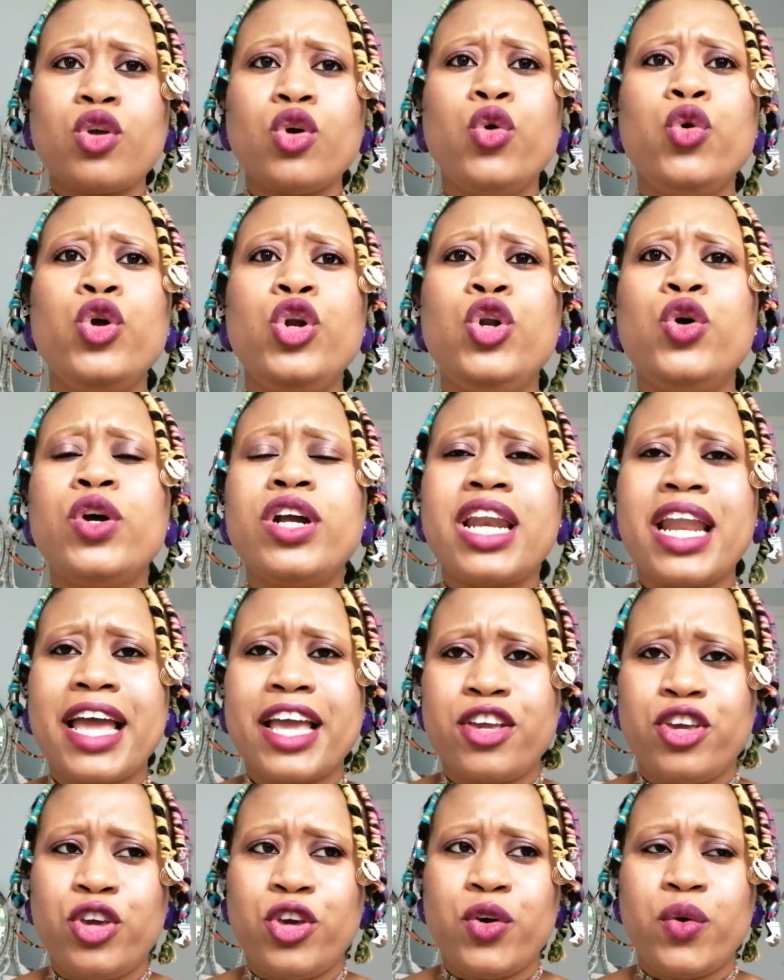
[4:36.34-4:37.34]
who look
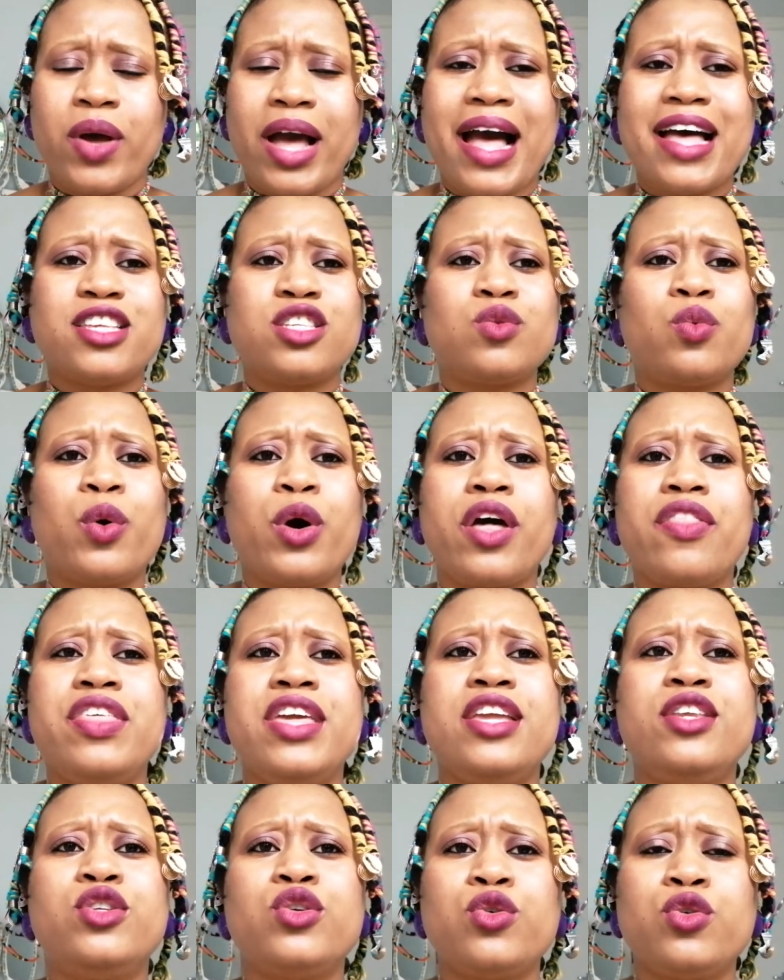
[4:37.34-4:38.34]
like you as
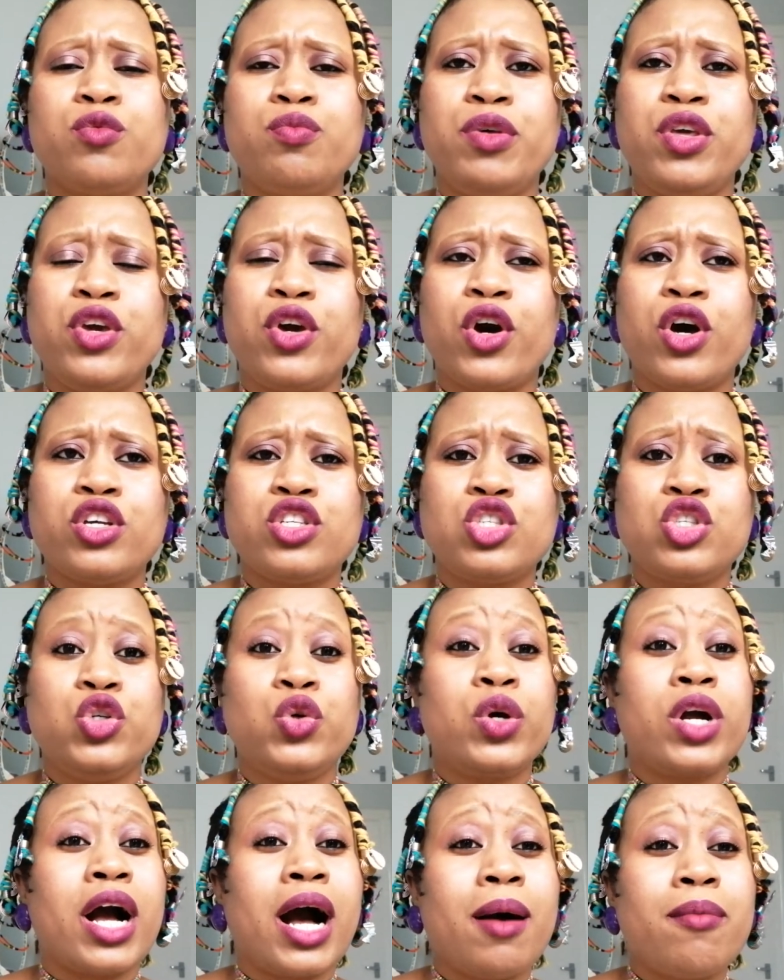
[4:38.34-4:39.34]
worthy too, because you
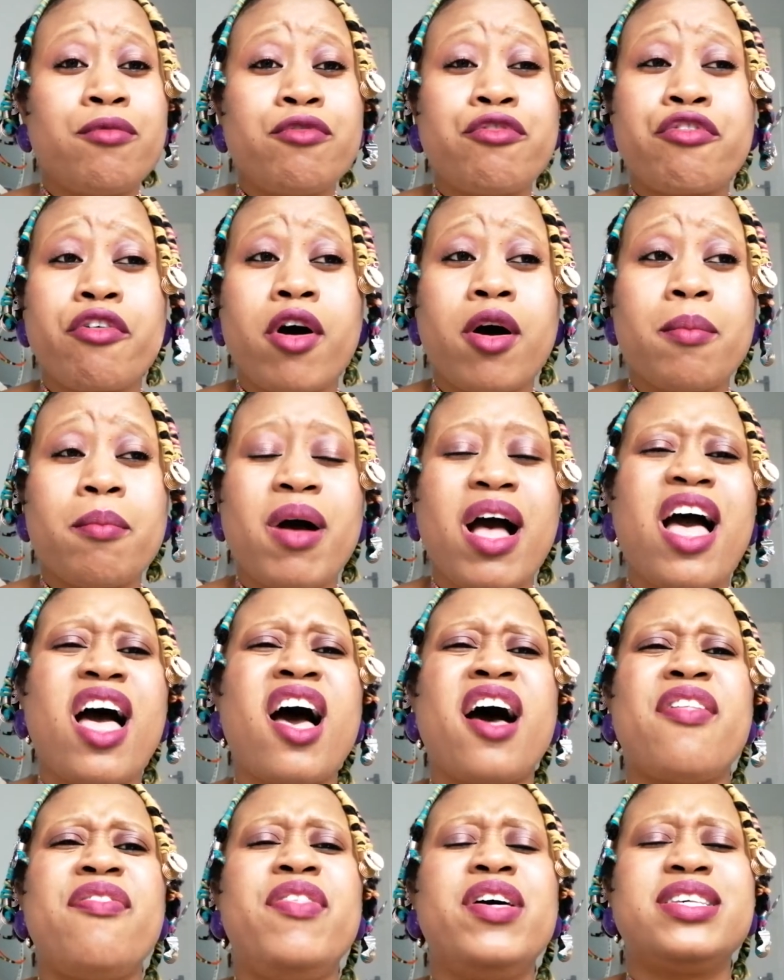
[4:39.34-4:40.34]
come from
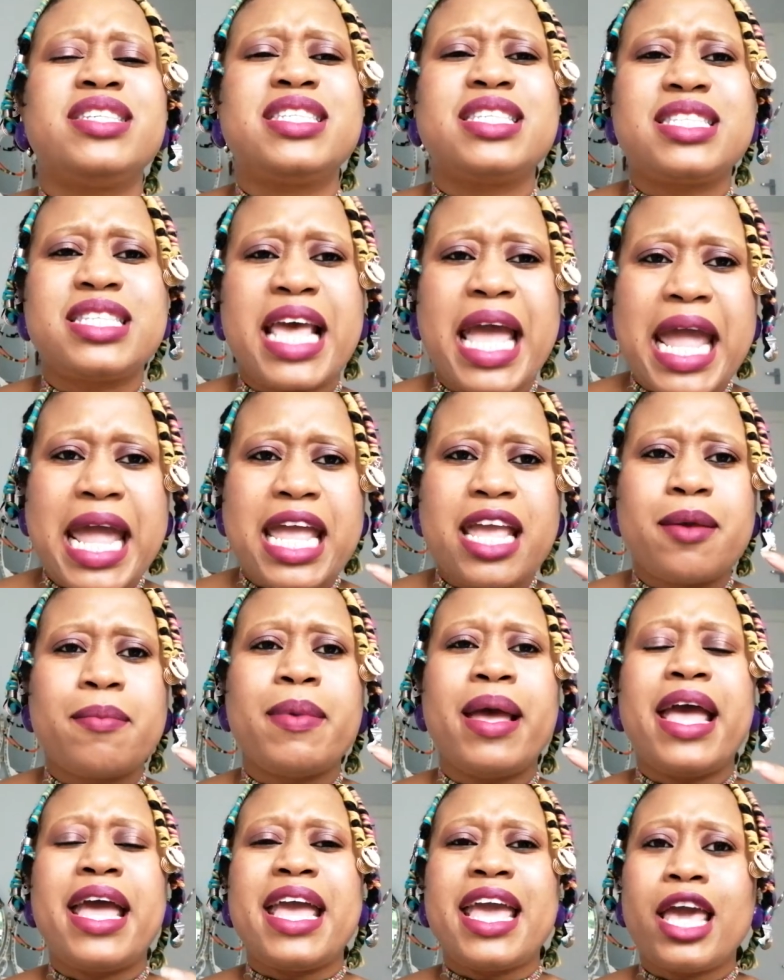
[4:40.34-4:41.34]
the same
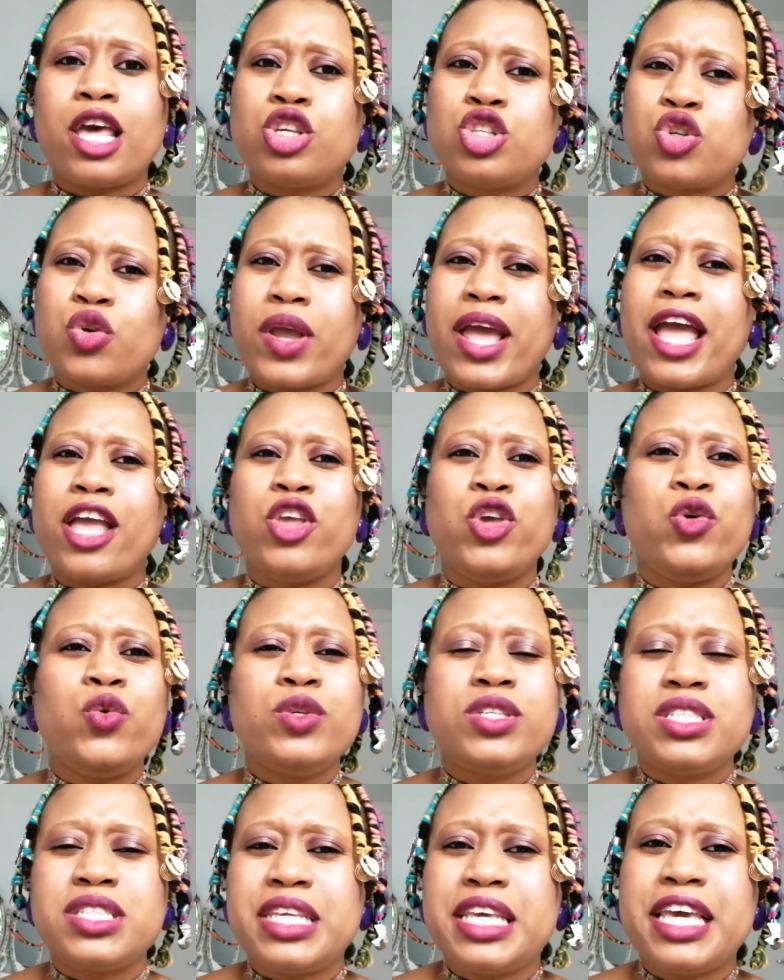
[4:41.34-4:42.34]
history, and you
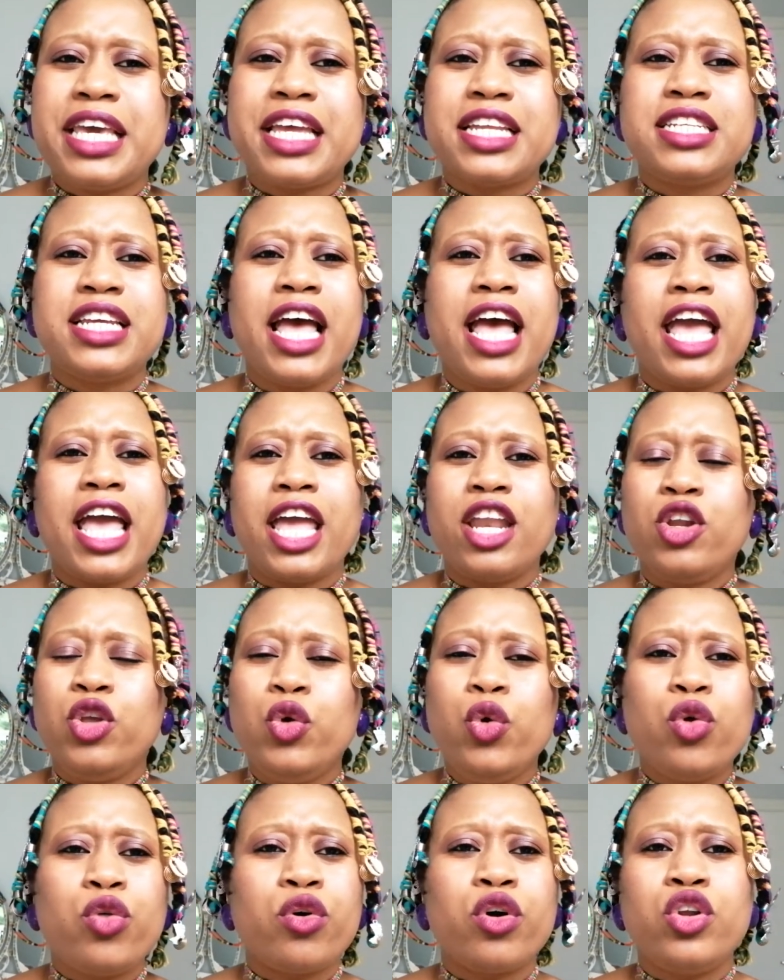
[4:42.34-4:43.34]
see it in
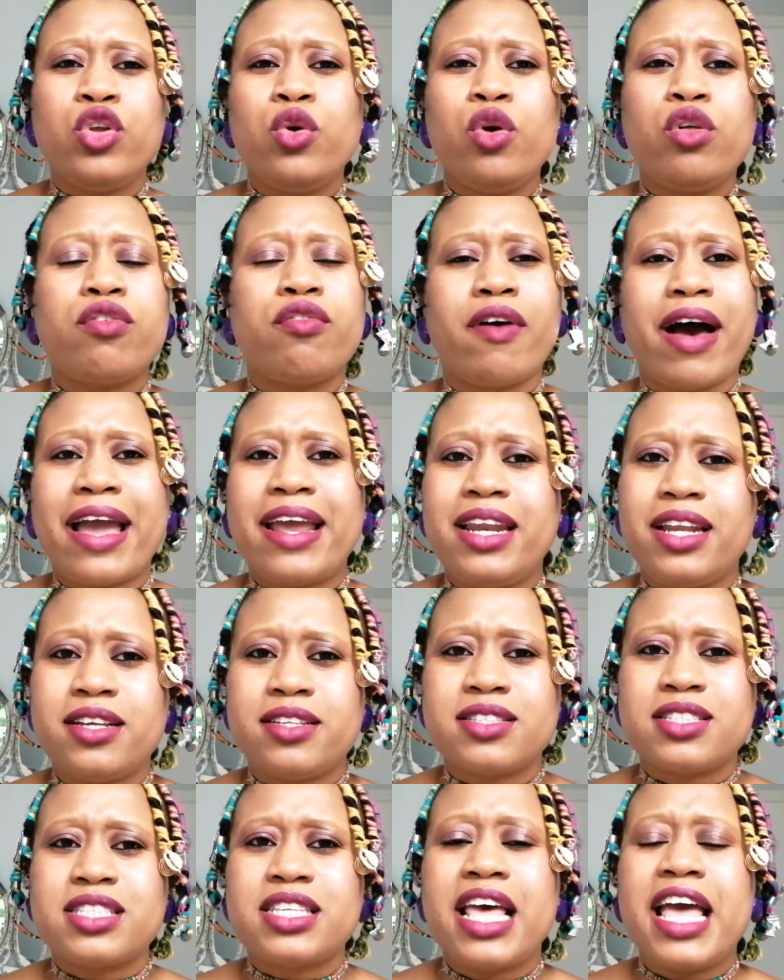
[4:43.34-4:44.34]
youth on youth
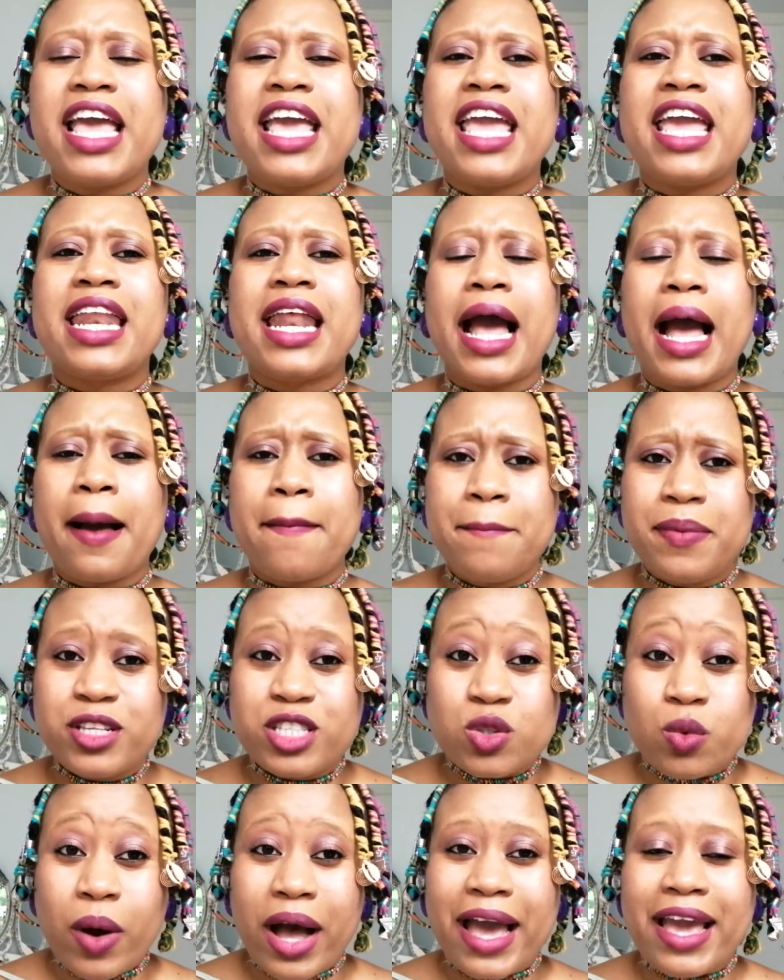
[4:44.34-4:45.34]
violence, it
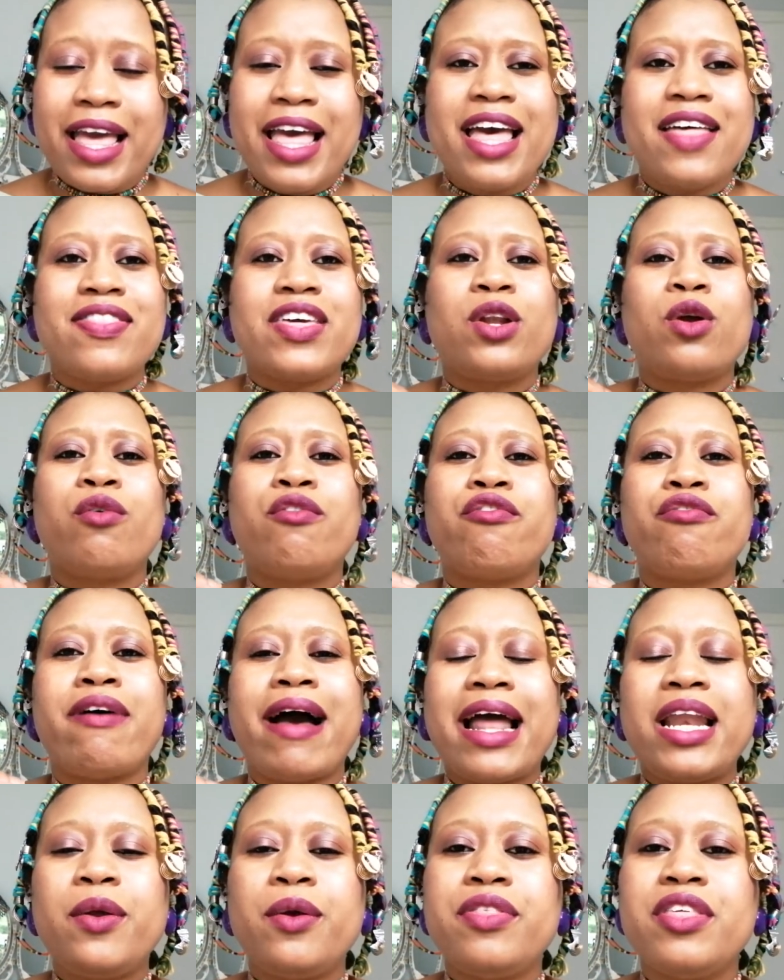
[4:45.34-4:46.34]
happens. Why? They don't
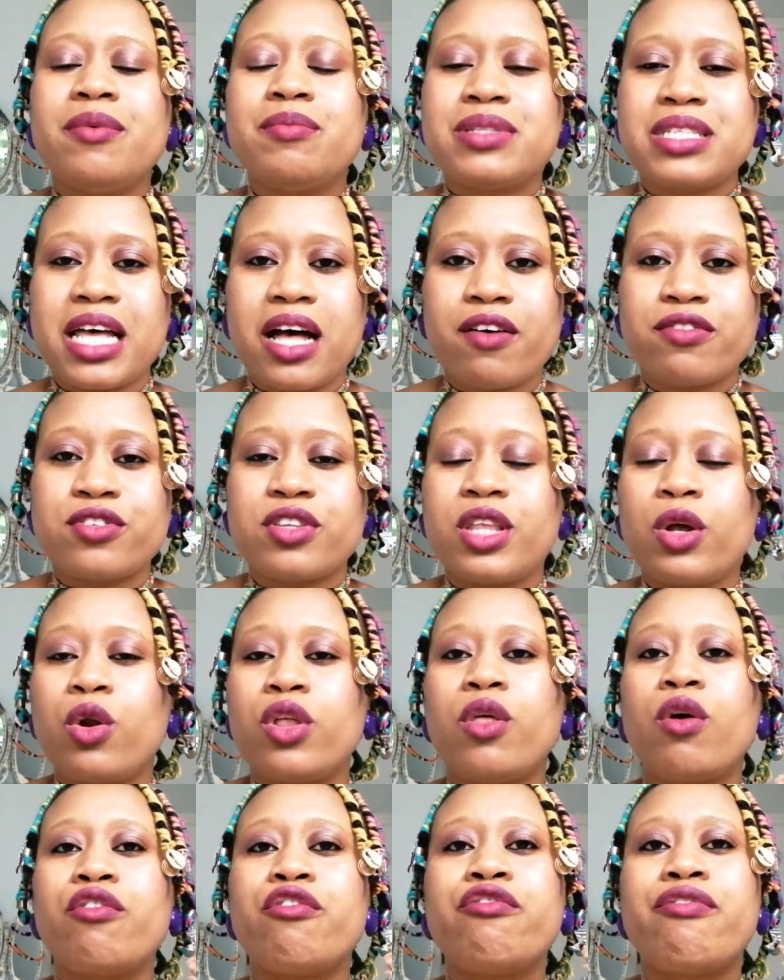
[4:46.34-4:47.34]
value themselves, so they
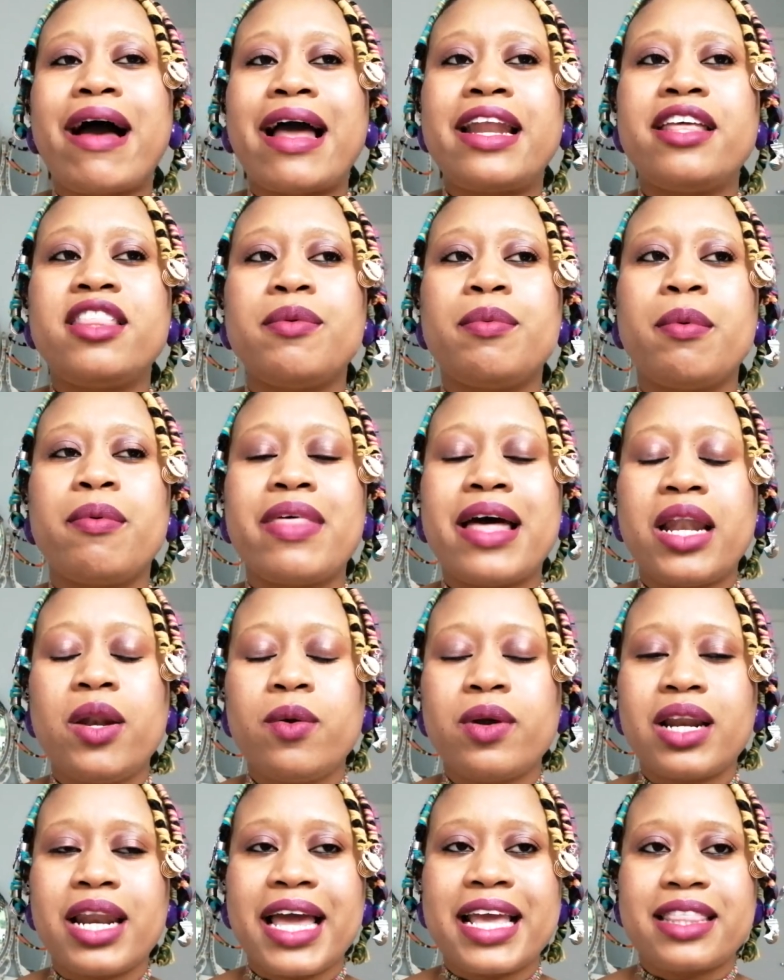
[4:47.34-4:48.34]
don't value the people that
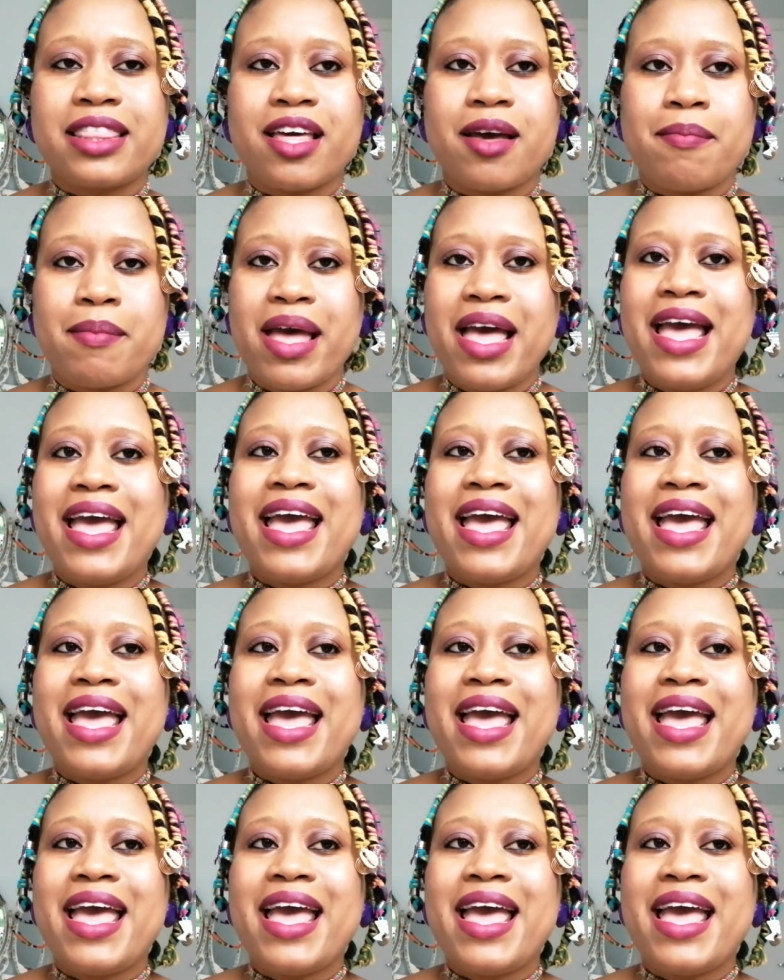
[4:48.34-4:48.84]
look like them.